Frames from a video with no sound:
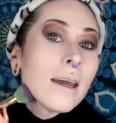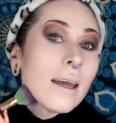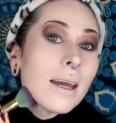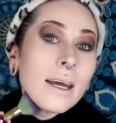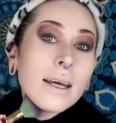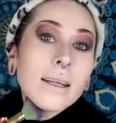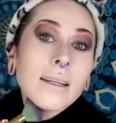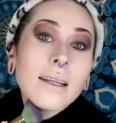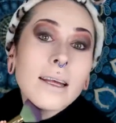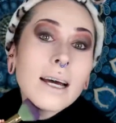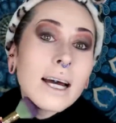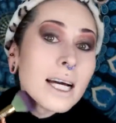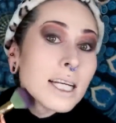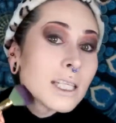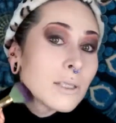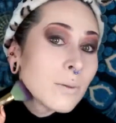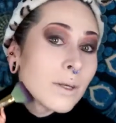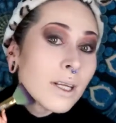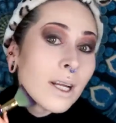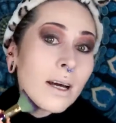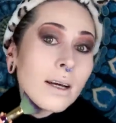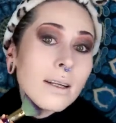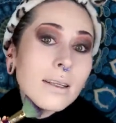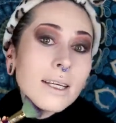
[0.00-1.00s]
And last
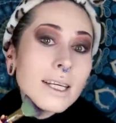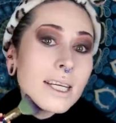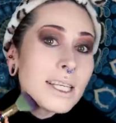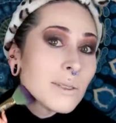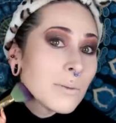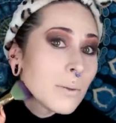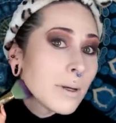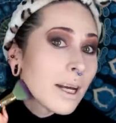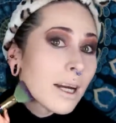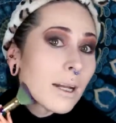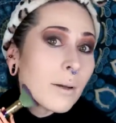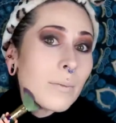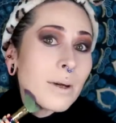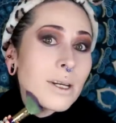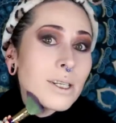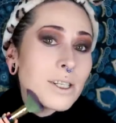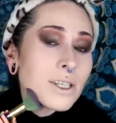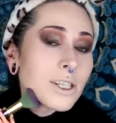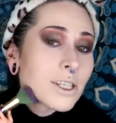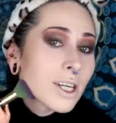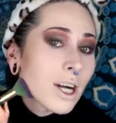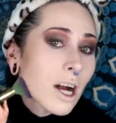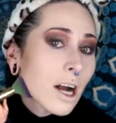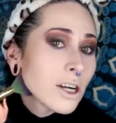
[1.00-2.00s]
but not least, we gotta make
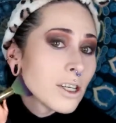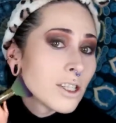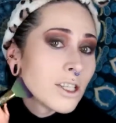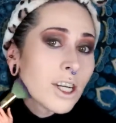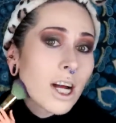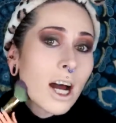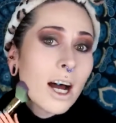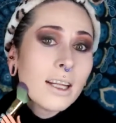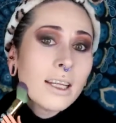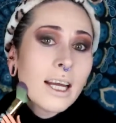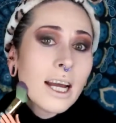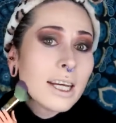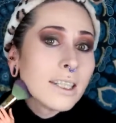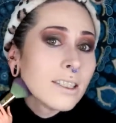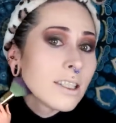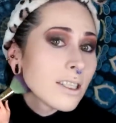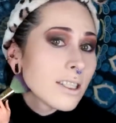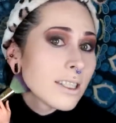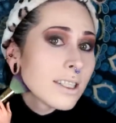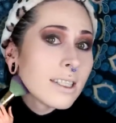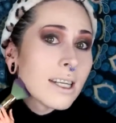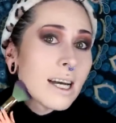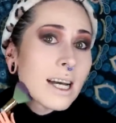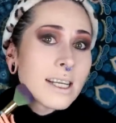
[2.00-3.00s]
sure our jawline
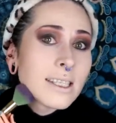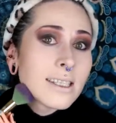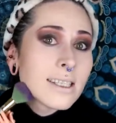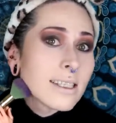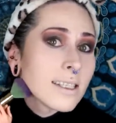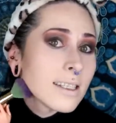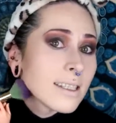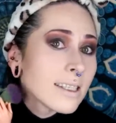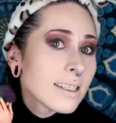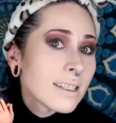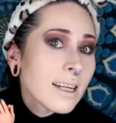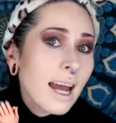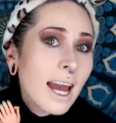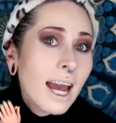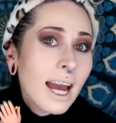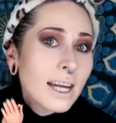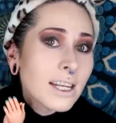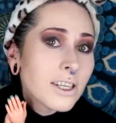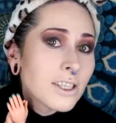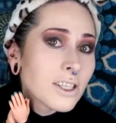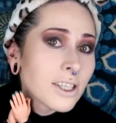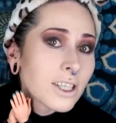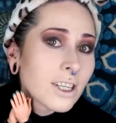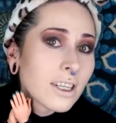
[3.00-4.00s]
looks nice and
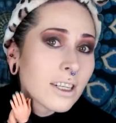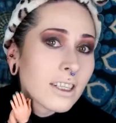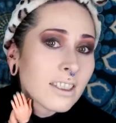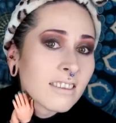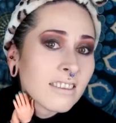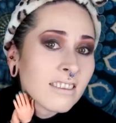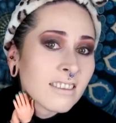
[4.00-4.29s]
snatched.